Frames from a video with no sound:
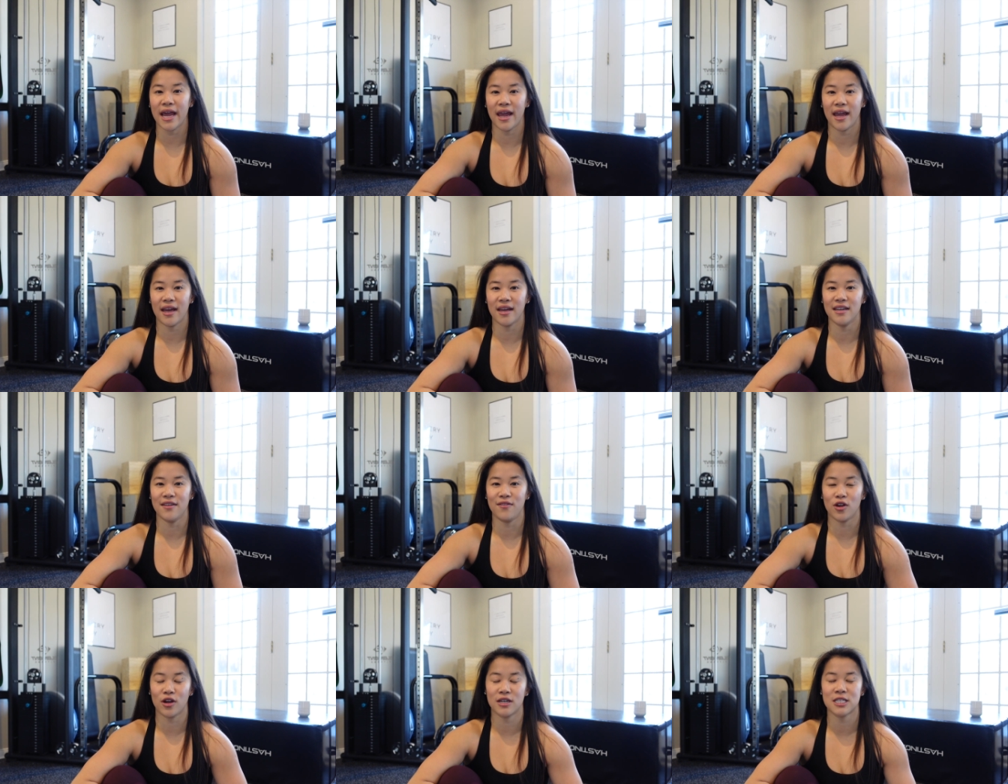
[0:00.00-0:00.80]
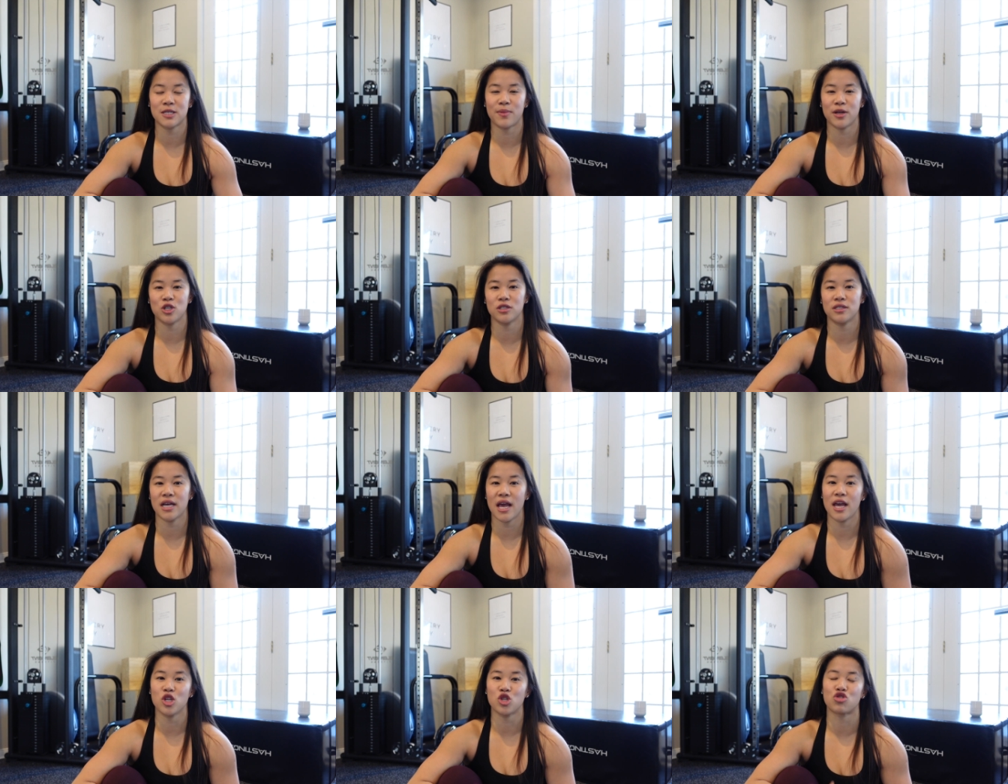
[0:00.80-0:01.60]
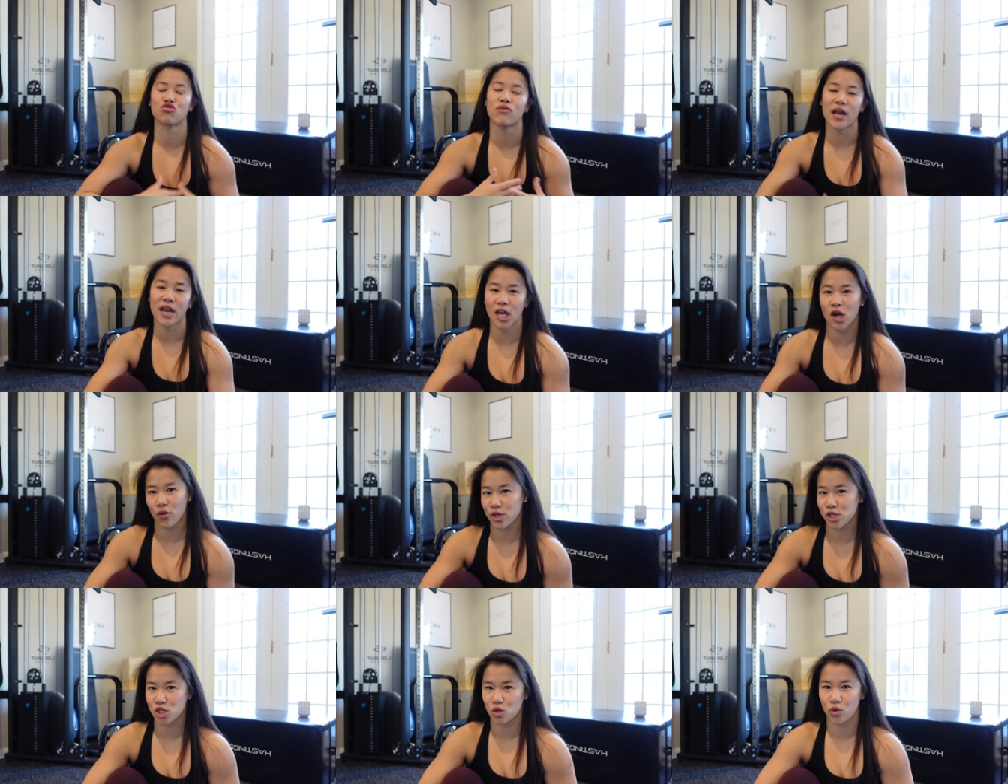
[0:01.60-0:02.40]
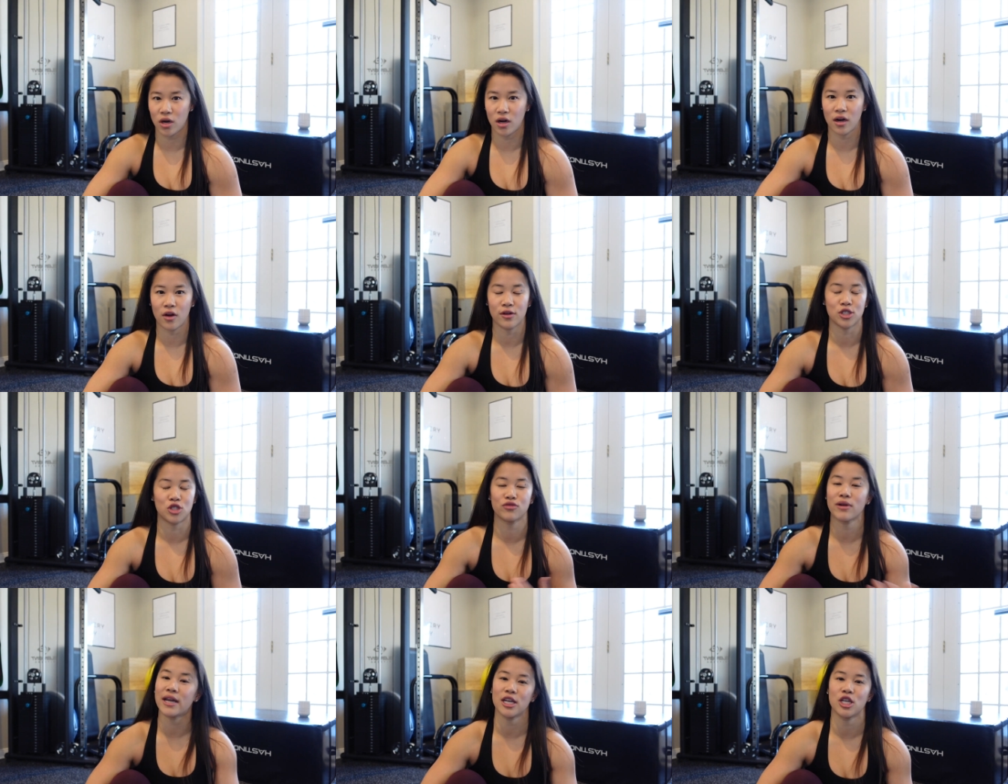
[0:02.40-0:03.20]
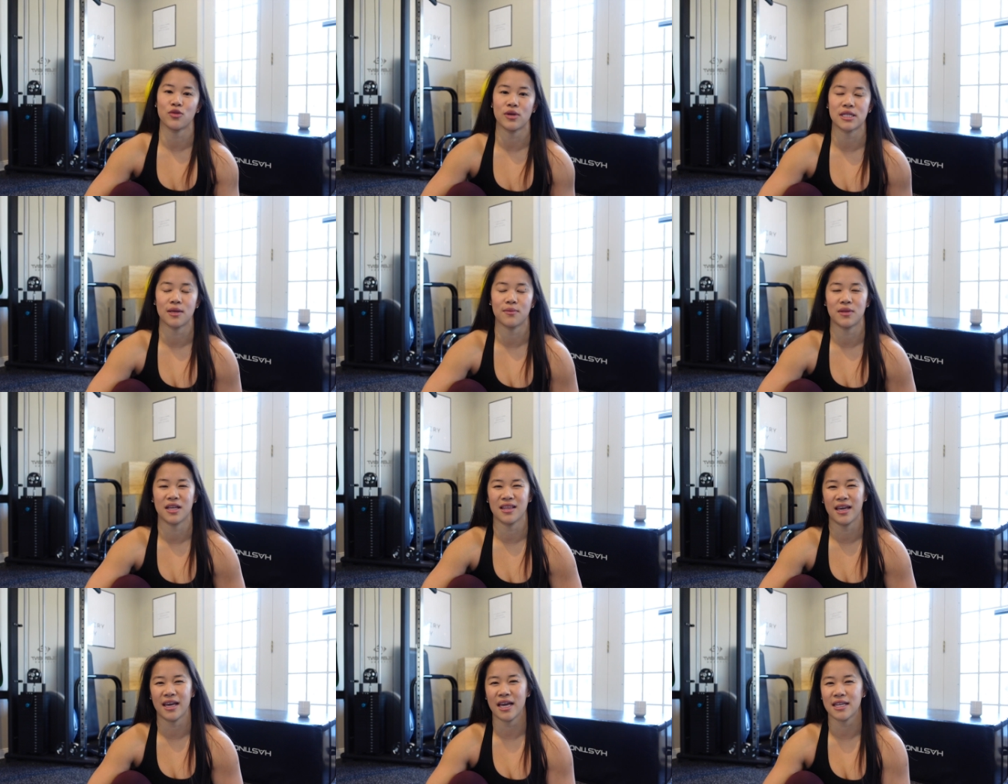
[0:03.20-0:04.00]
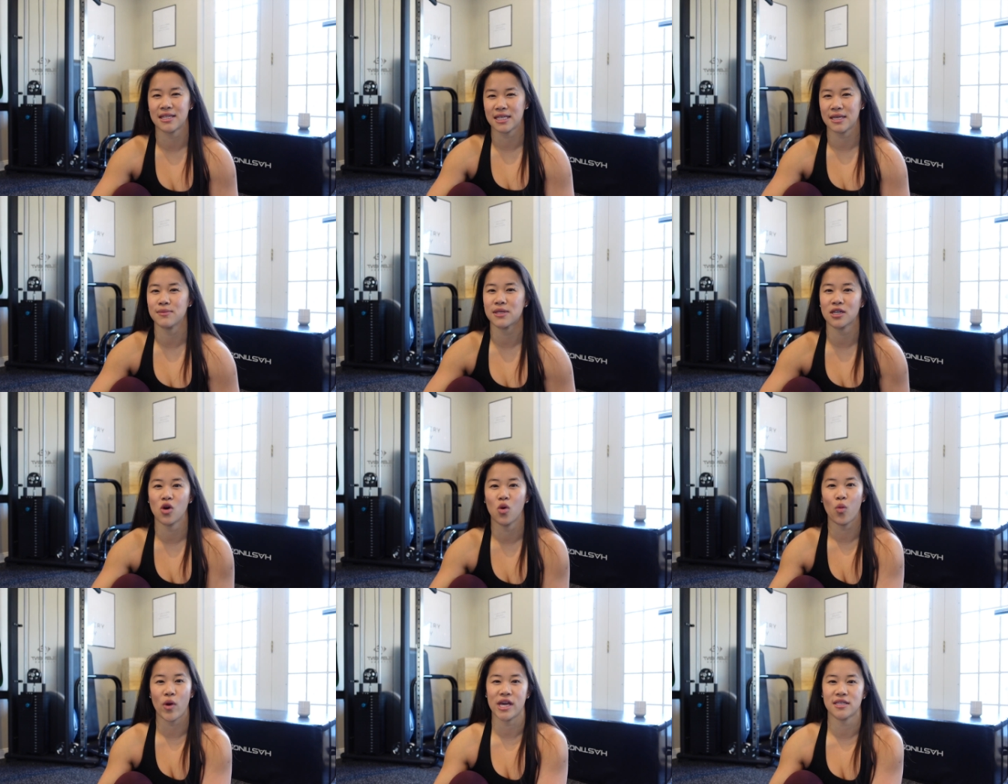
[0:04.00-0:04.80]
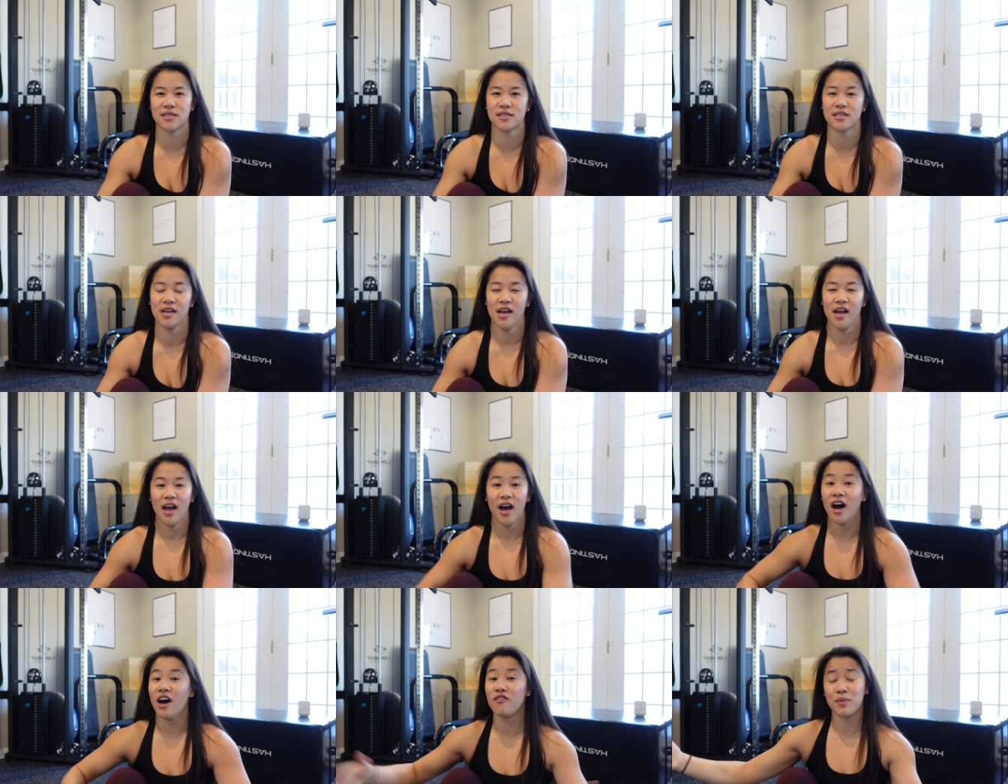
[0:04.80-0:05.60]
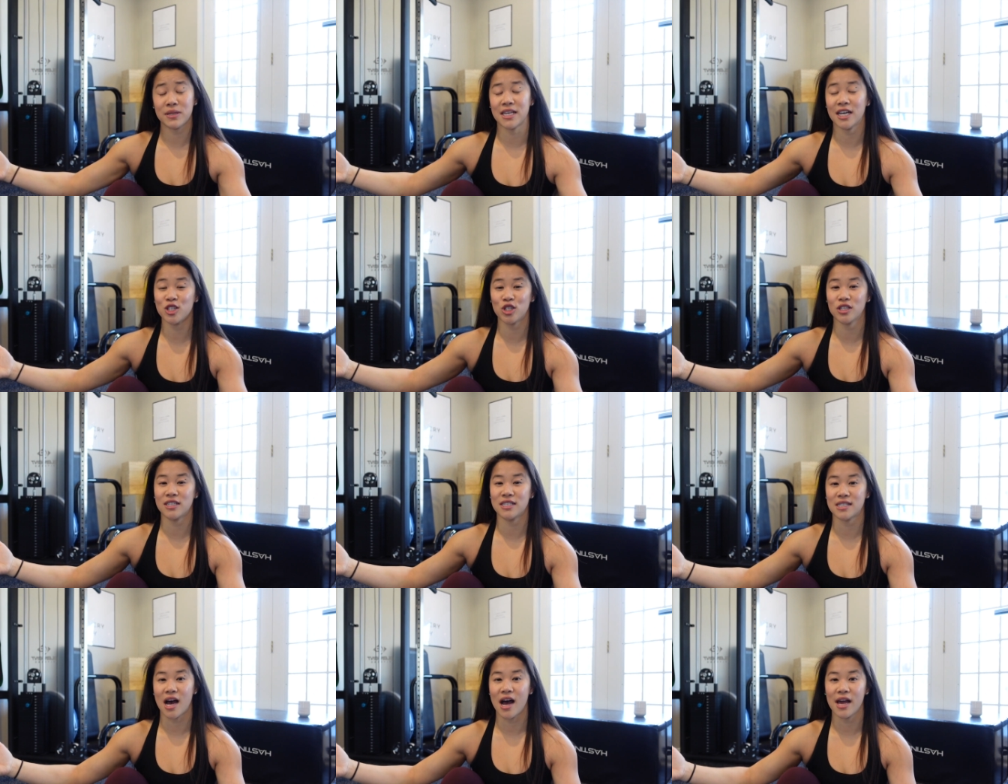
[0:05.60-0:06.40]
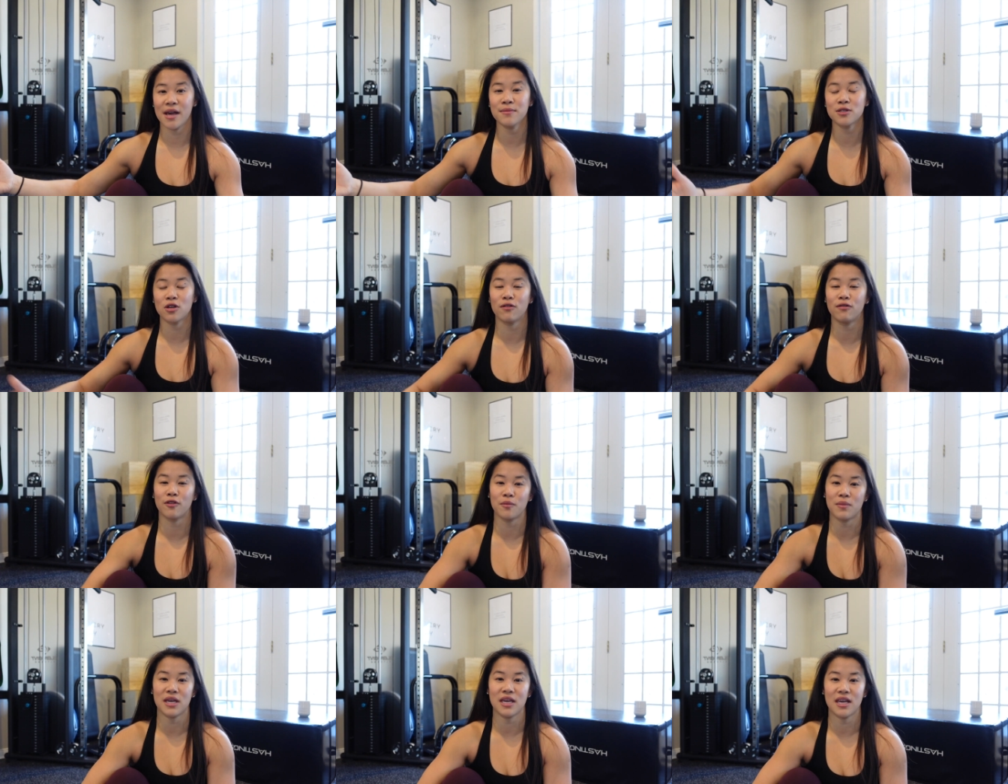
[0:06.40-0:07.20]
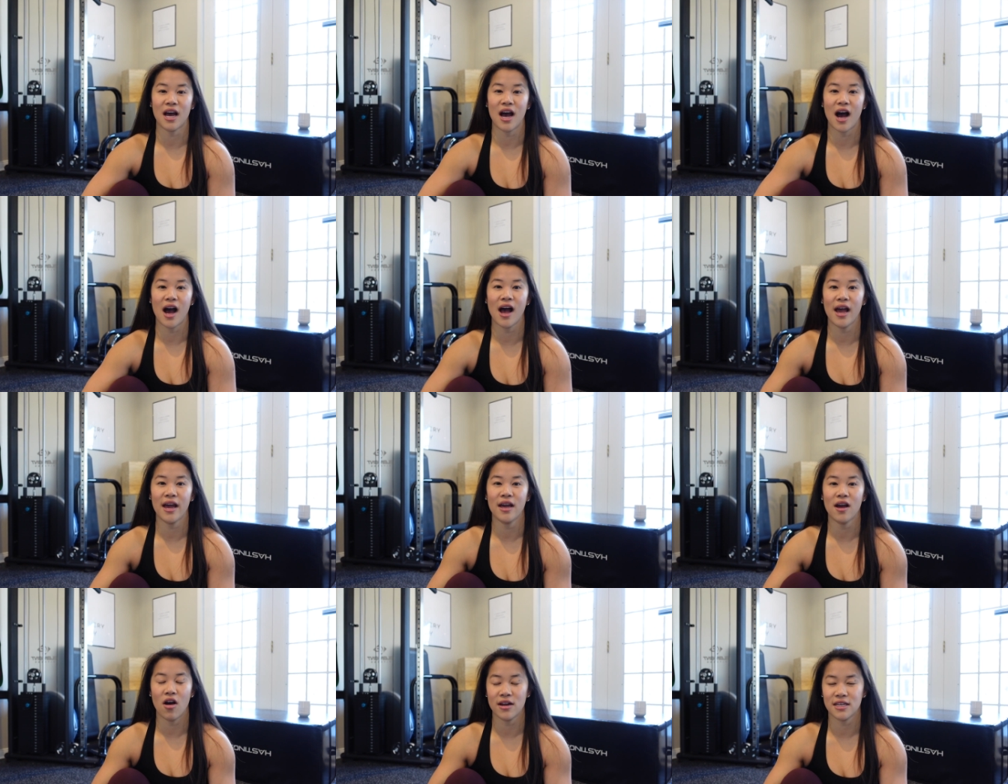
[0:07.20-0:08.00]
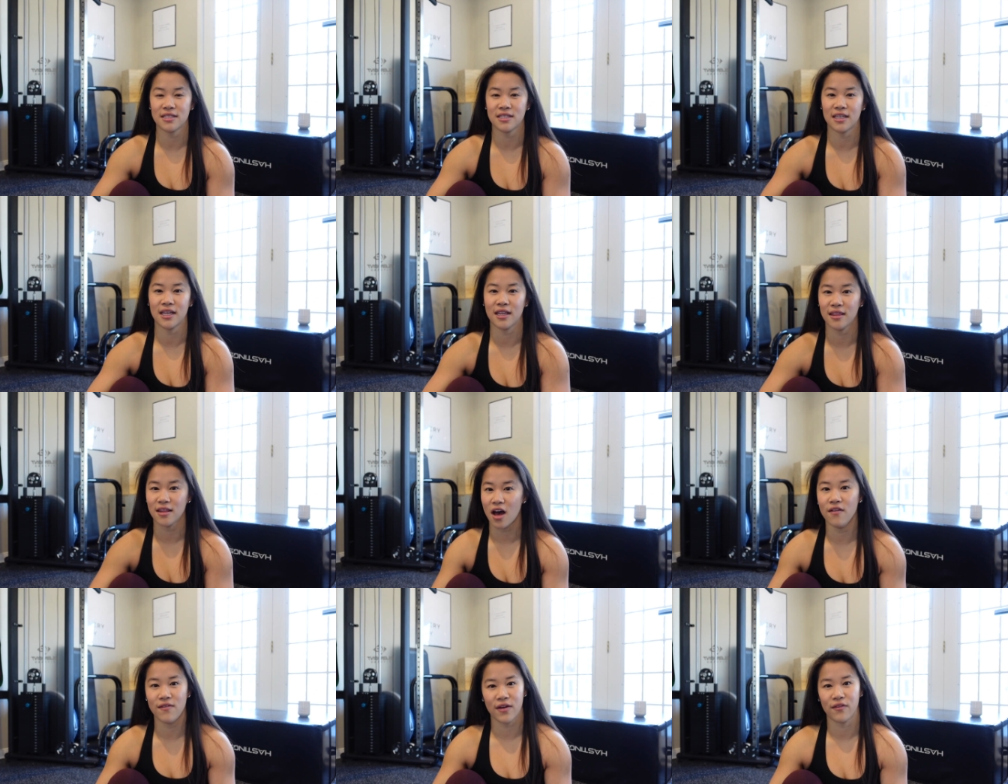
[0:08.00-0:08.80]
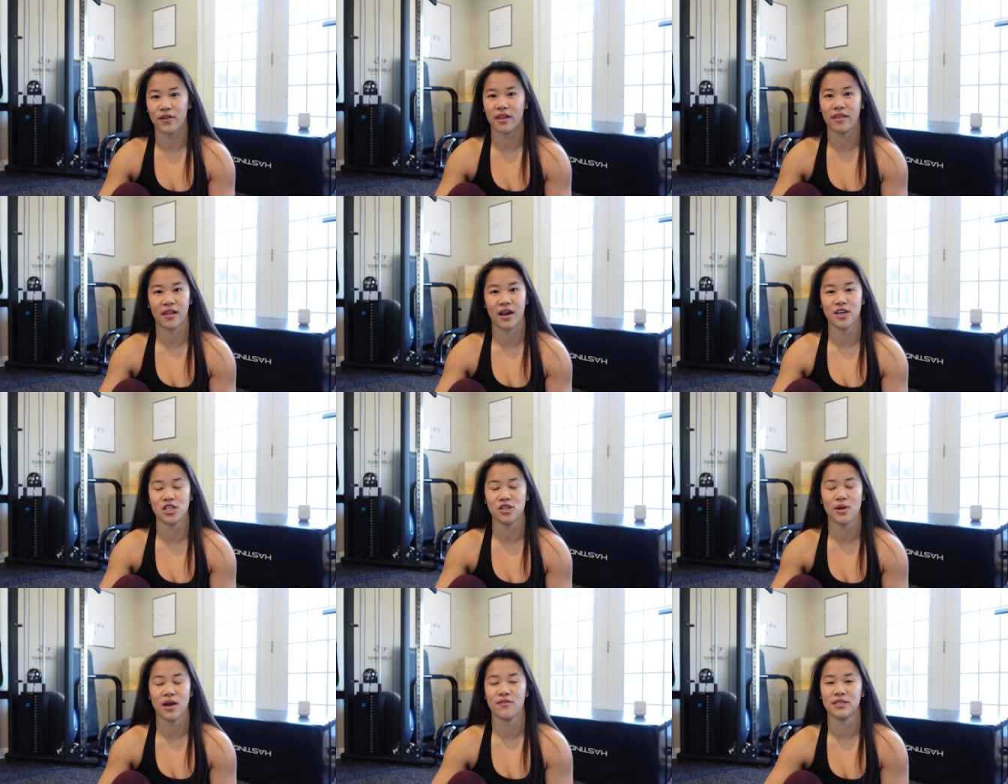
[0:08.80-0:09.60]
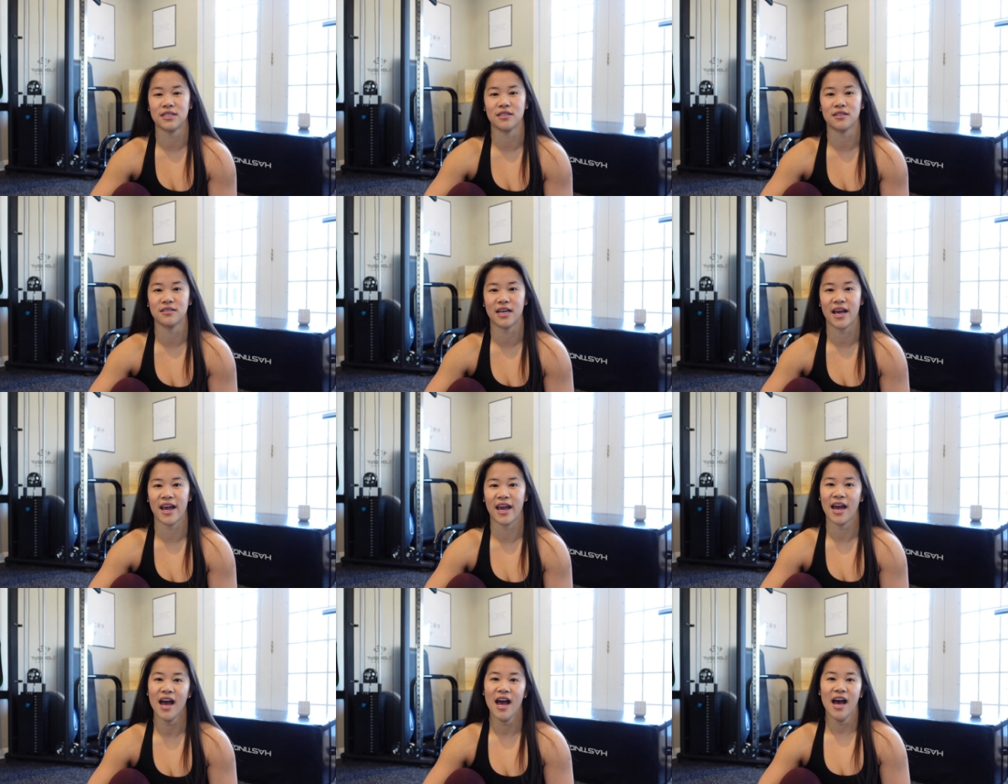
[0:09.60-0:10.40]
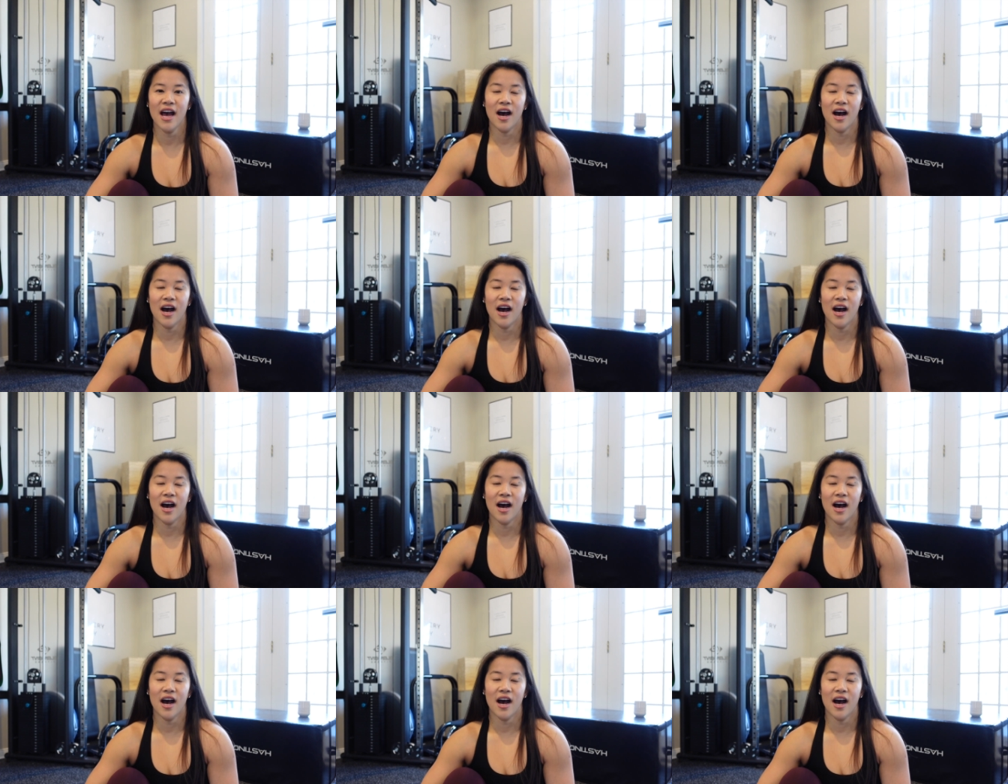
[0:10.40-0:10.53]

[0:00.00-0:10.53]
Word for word: And if you're gonna spend your day dreading going to work or dreading doing something, like it seems like a waste of potential and time. So for me, I honestly love everything that I do every single day.